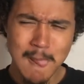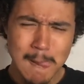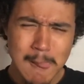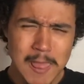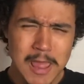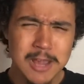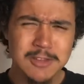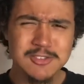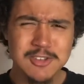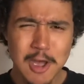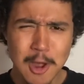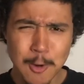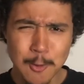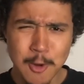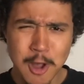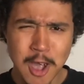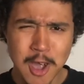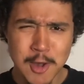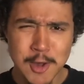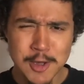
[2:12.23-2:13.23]
it's all
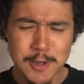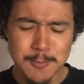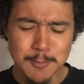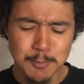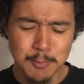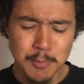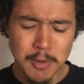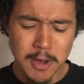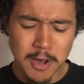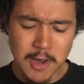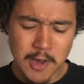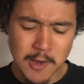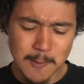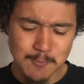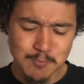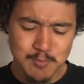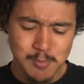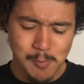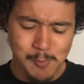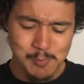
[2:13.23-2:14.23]
right, but
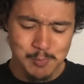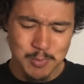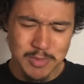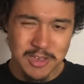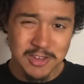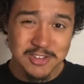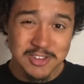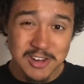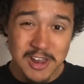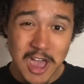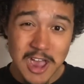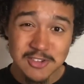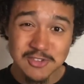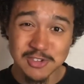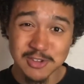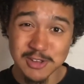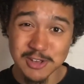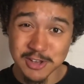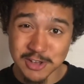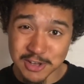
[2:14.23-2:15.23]
is it
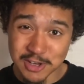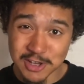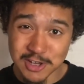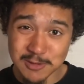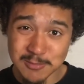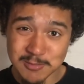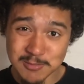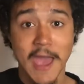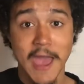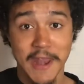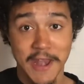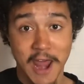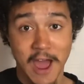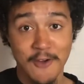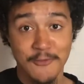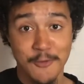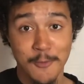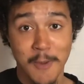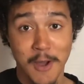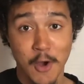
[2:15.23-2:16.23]
actually good? And now
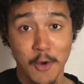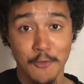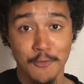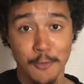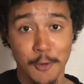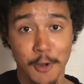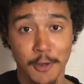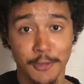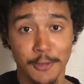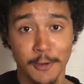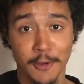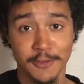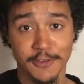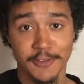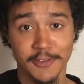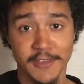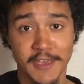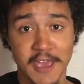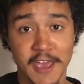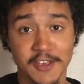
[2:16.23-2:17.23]
for my overall thoughts on
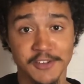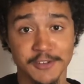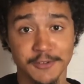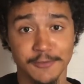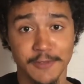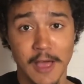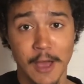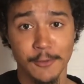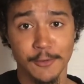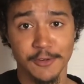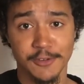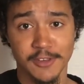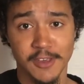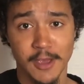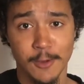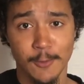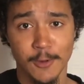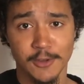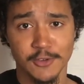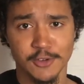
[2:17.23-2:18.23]
the Cajun Flounder
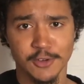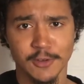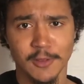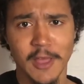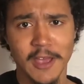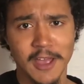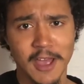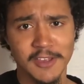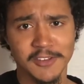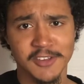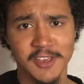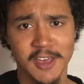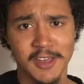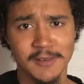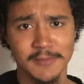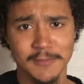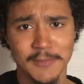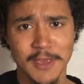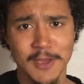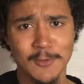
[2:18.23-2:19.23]
Sandwich. Like I said,
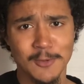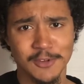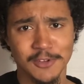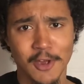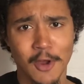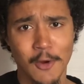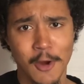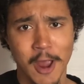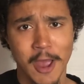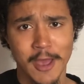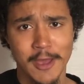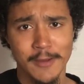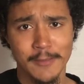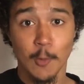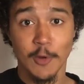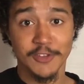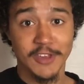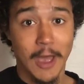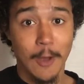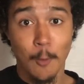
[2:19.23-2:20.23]
it was all right.
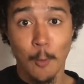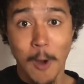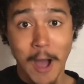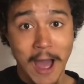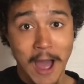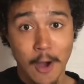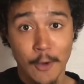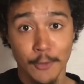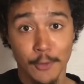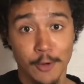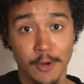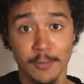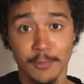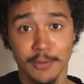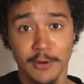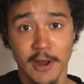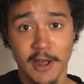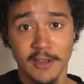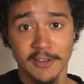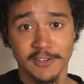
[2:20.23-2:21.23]
Was I wowed or
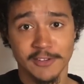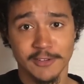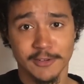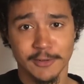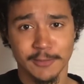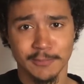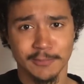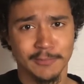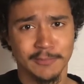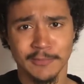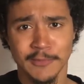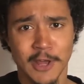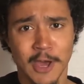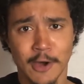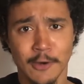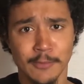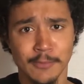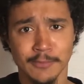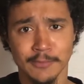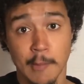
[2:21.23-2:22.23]
impressed?
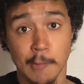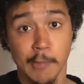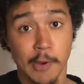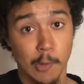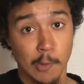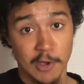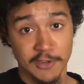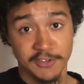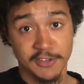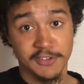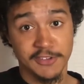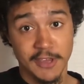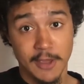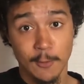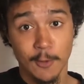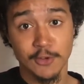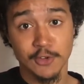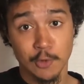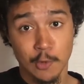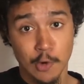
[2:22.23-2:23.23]
No. But was the
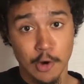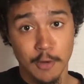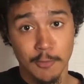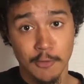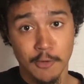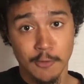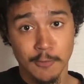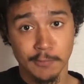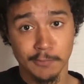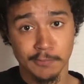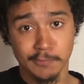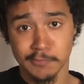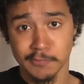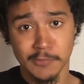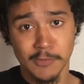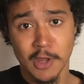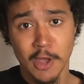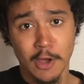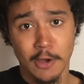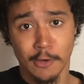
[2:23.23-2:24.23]
sandwich horrible?
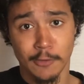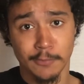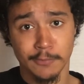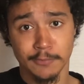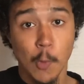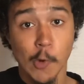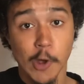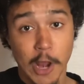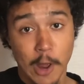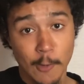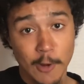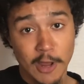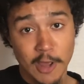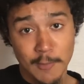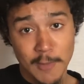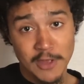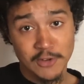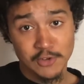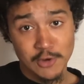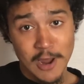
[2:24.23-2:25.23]
No. Would I
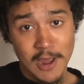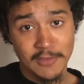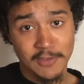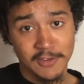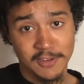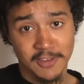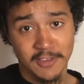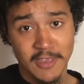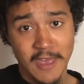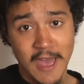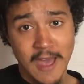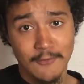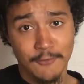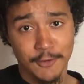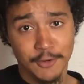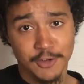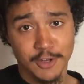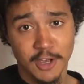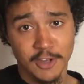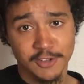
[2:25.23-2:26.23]
recommend trying this to the
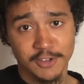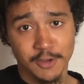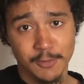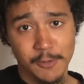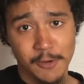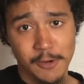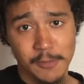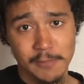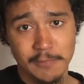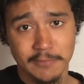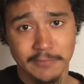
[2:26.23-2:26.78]
average customer?